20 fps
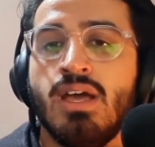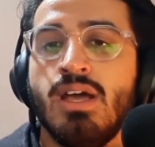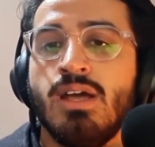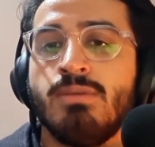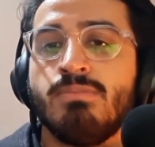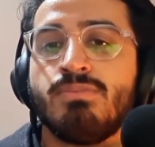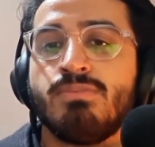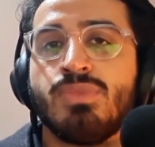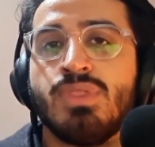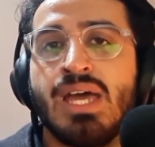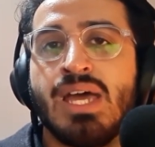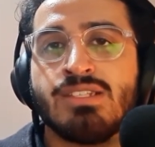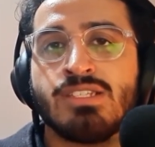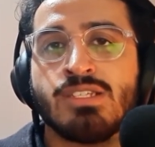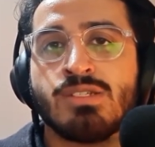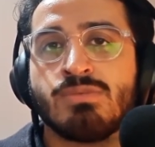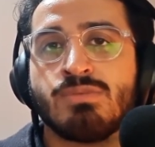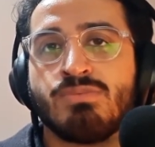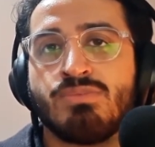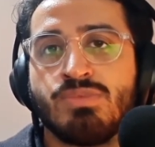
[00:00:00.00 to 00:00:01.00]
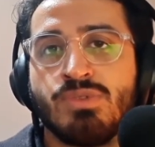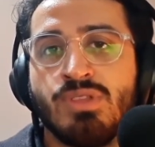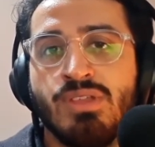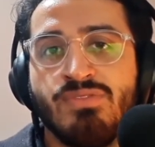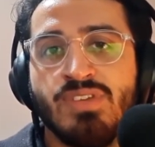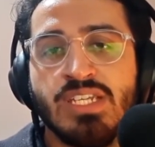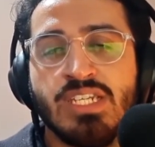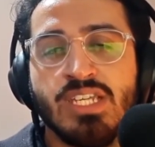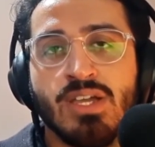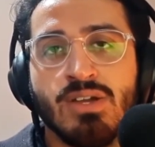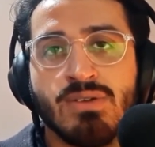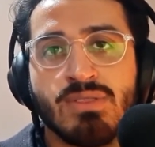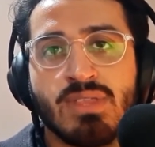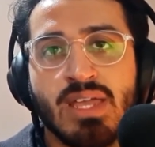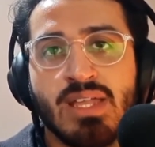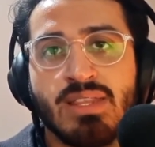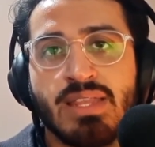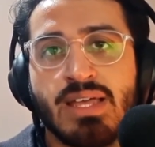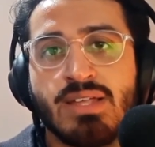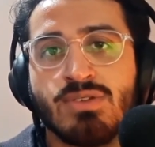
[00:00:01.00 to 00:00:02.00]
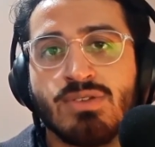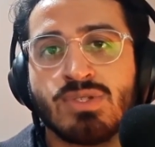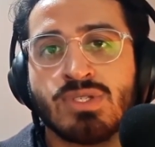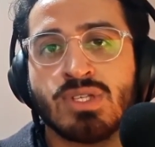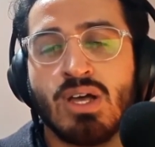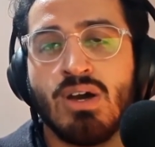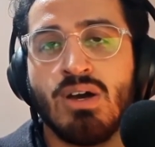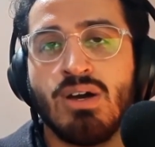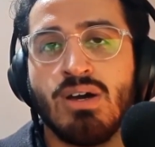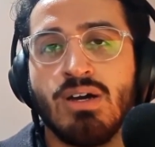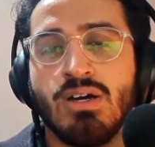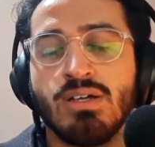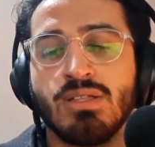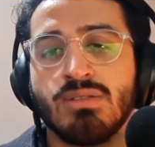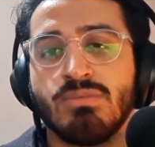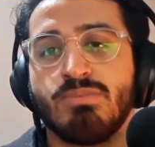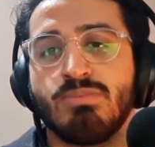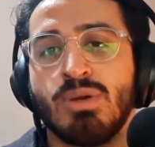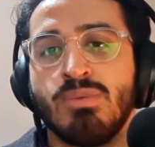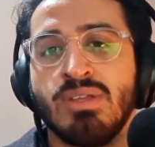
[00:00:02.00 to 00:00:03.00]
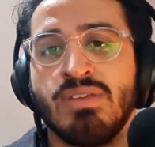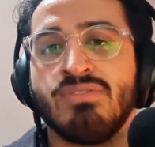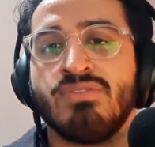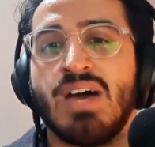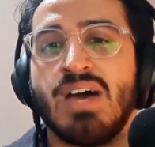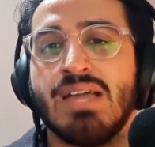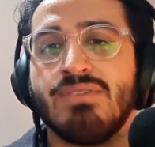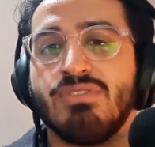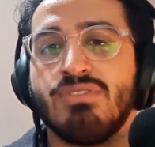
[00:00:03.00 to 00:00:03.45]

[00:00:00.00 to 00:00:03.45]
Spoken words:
that's the video then. Those are probably 5 of